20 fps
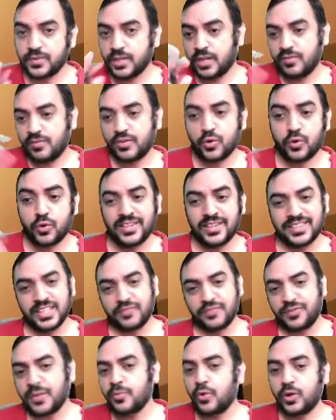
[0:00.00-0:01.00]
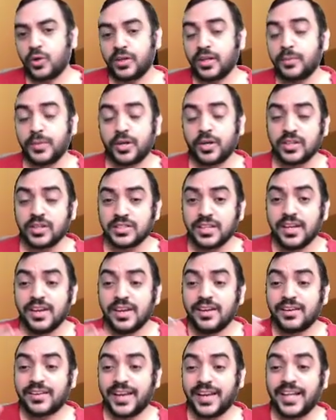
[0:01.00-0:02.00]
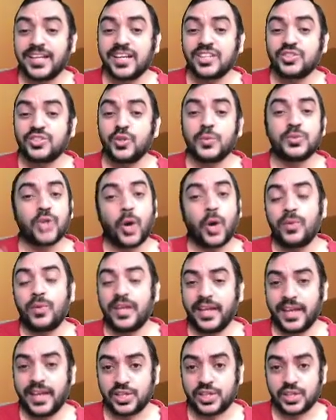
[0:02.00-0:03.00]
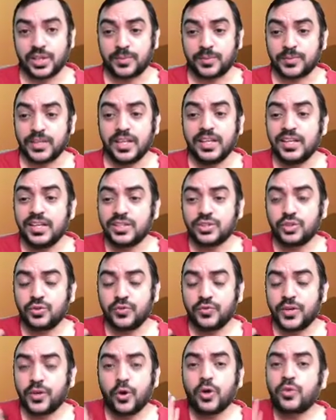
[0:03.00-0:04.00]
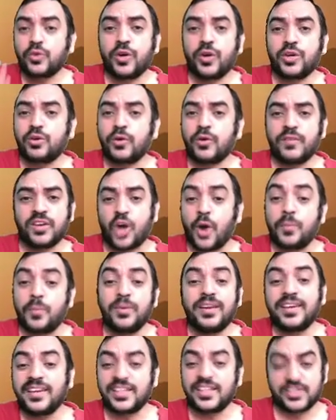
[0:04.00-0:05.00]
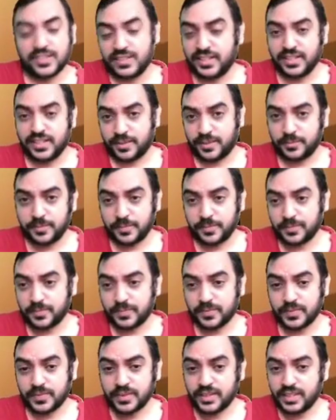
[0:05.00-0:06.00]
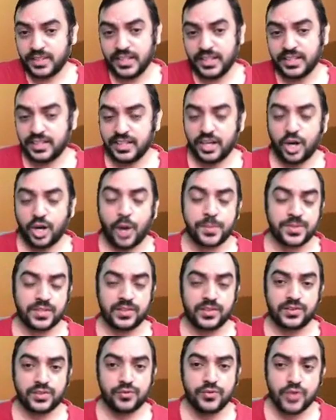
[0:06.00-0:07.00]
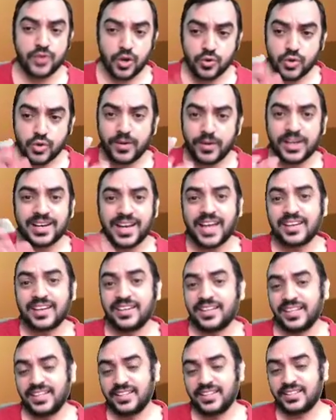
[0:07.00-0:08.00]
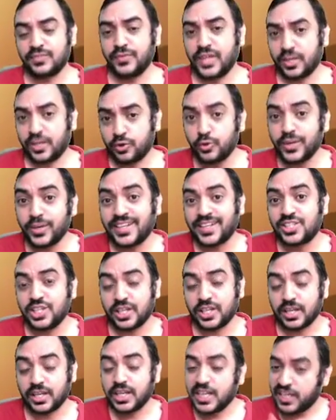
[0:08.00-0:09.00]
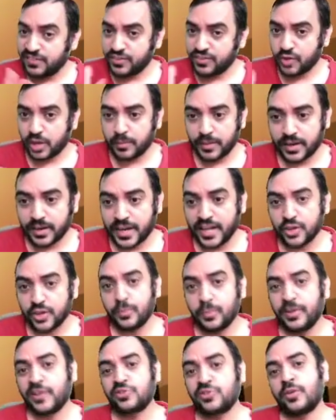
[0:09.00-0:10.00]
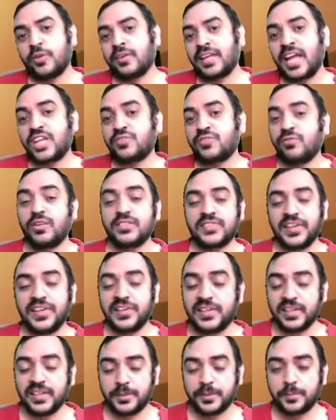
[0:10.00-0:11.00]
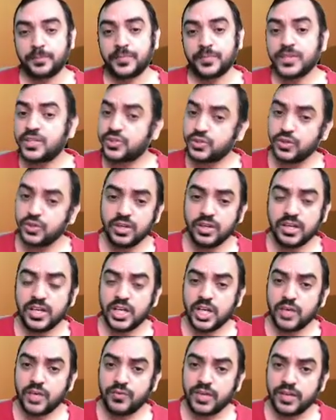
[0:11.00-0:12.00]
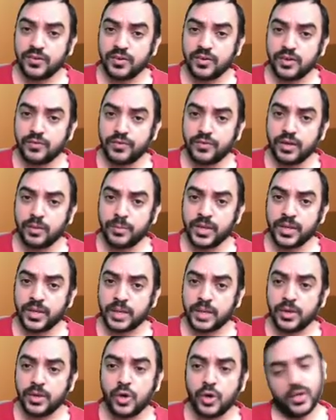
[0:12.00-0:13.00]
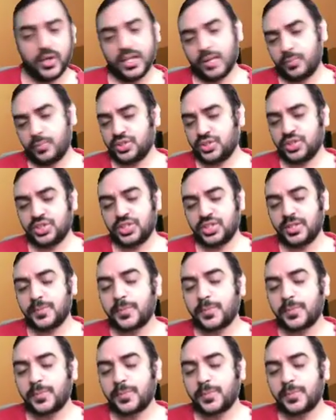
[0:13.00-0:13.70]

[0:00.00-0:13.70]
We only think from holder because writer assumes obligation. So we don't want to have an obligation here in the options. We want to have a clarity. We are doing hedging. We are trying to make sure our cash flow is certain. So we will become a holder position